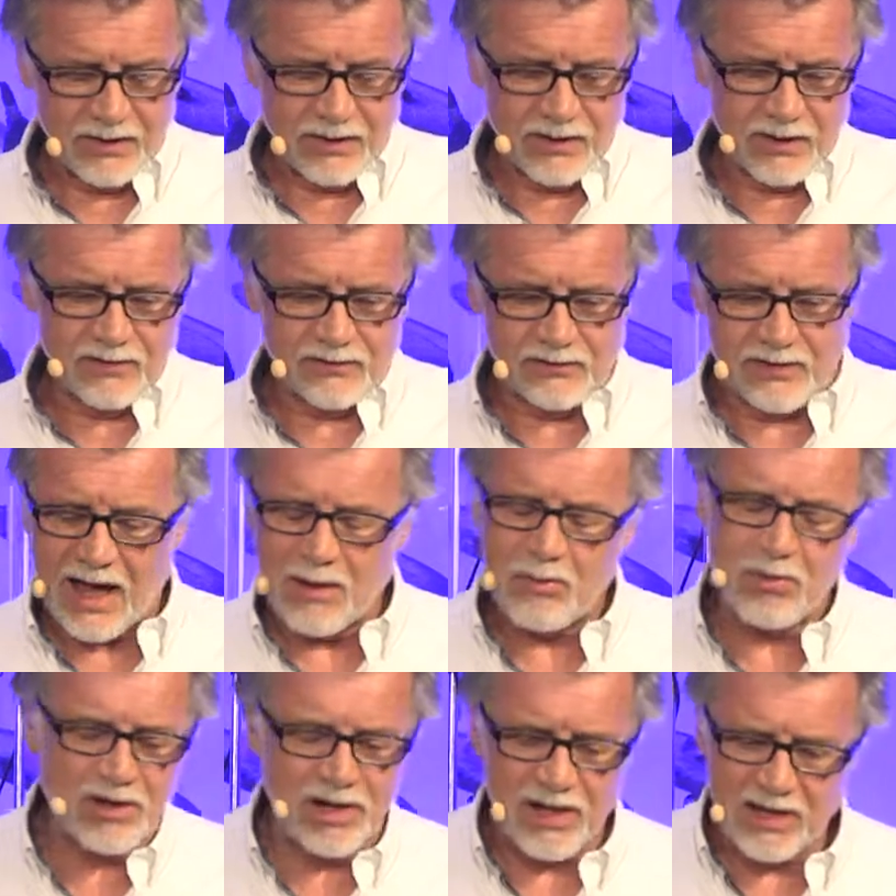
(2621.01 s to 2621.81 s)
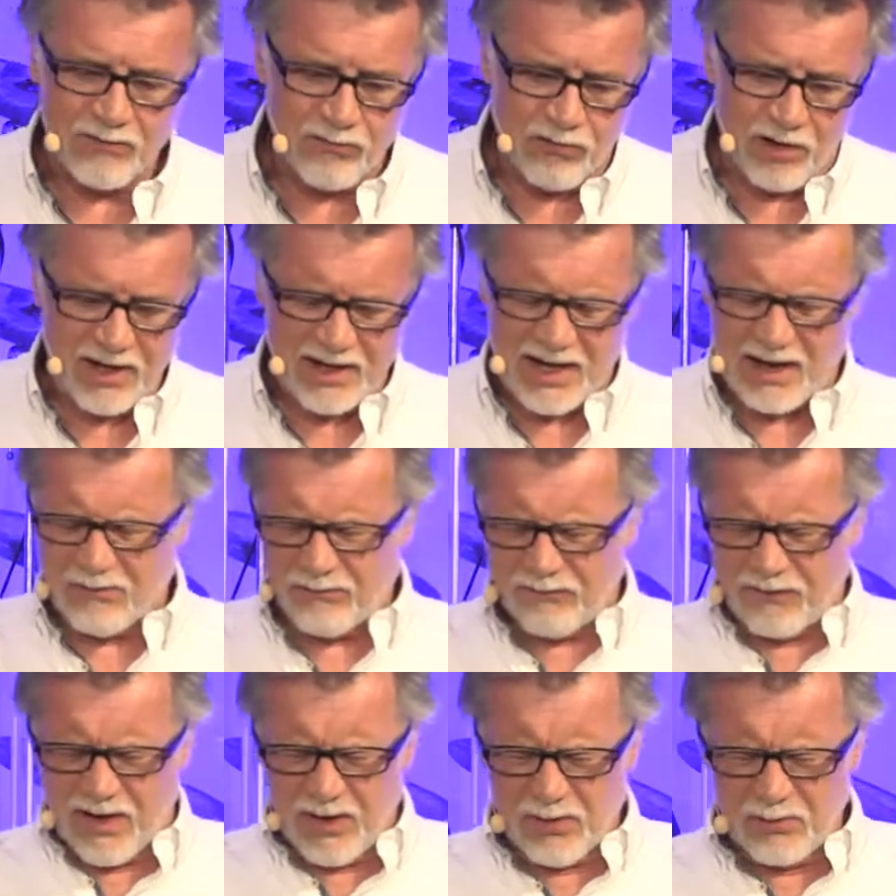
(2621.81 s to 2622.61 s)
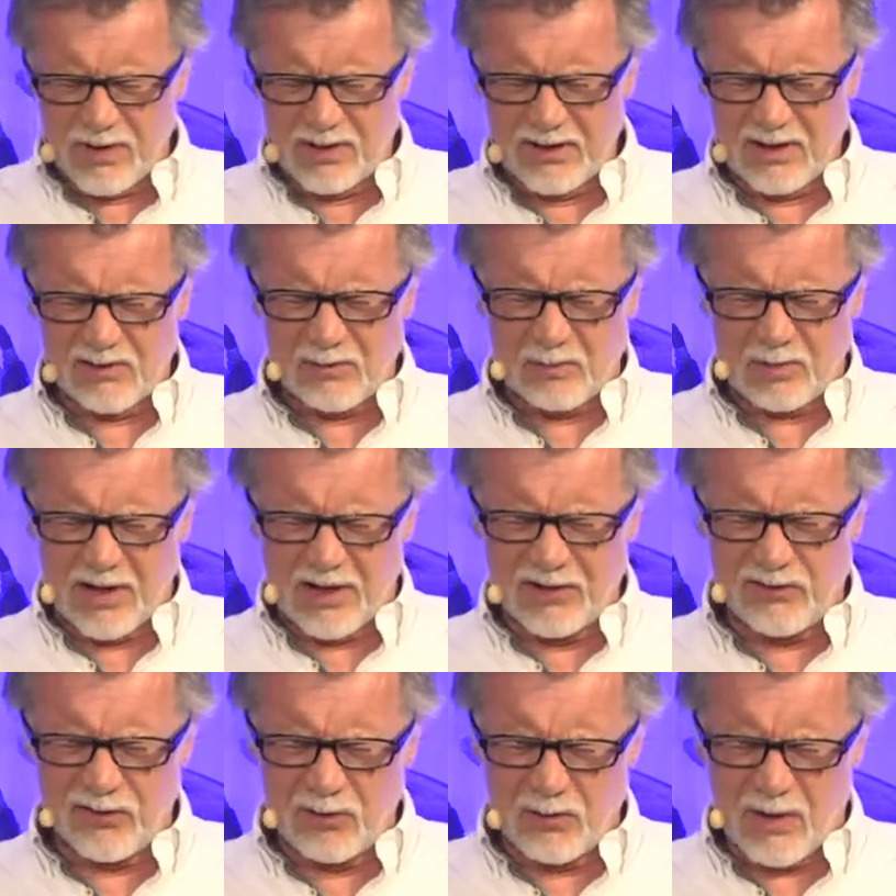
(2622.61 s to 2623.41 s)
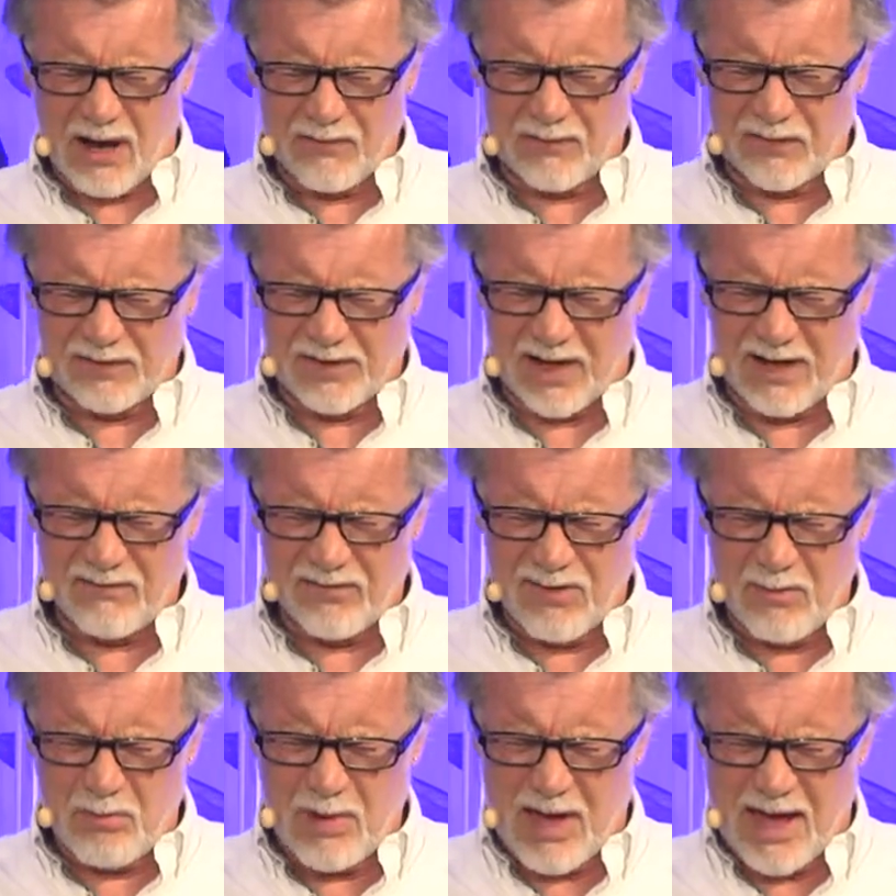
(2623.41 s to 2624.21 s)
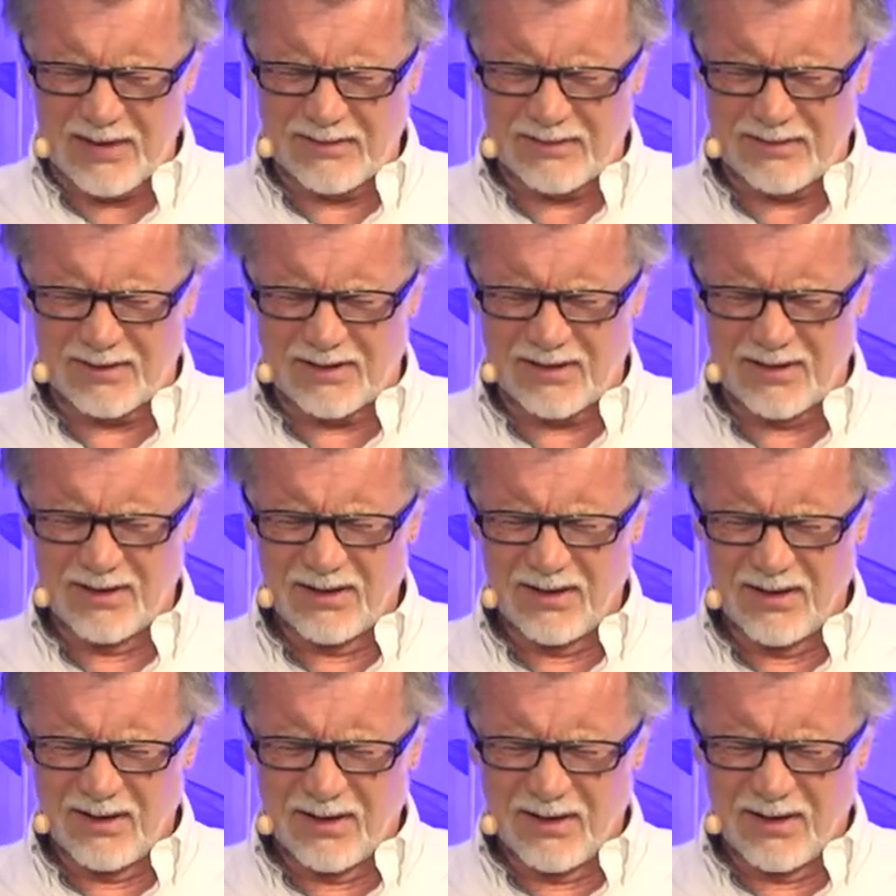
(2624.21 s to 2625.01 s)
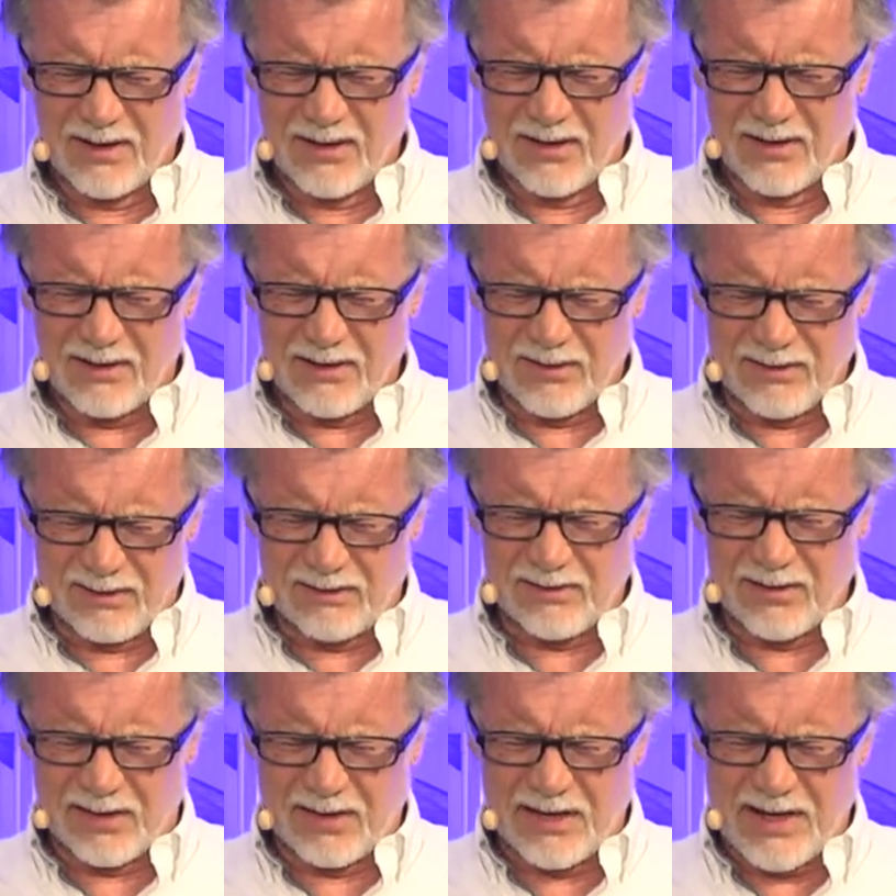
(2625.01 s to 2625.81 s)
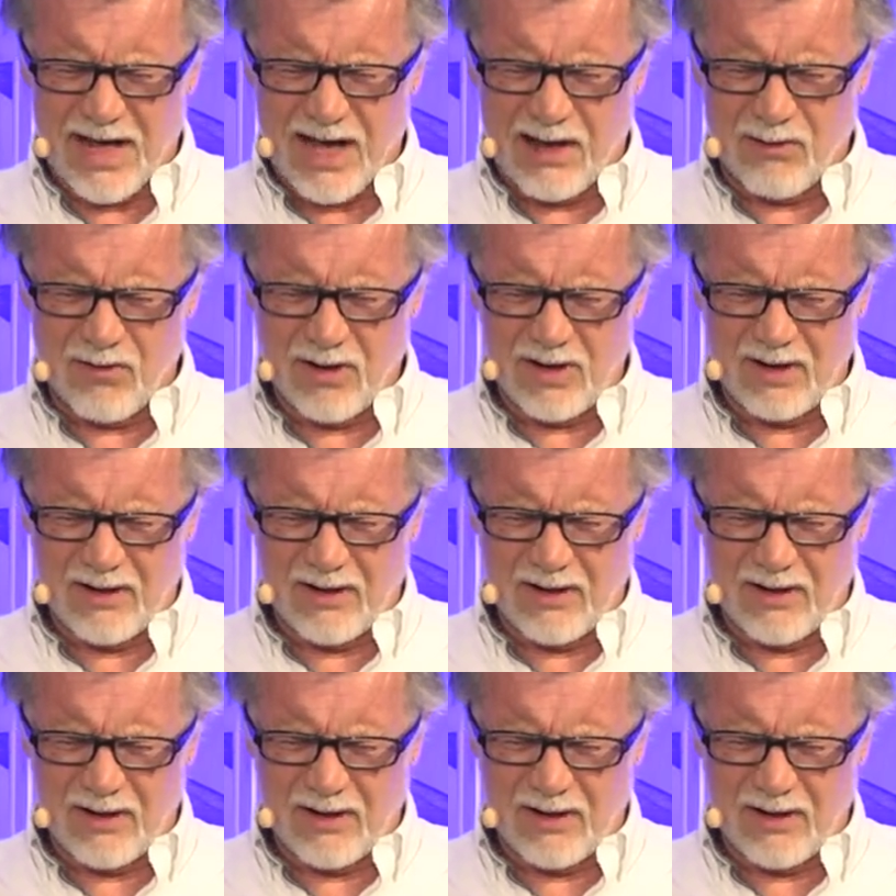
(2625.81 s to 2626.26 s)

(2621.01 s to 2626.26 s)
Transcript: And so I believe right now, Father, in this place, you have saved the best until now.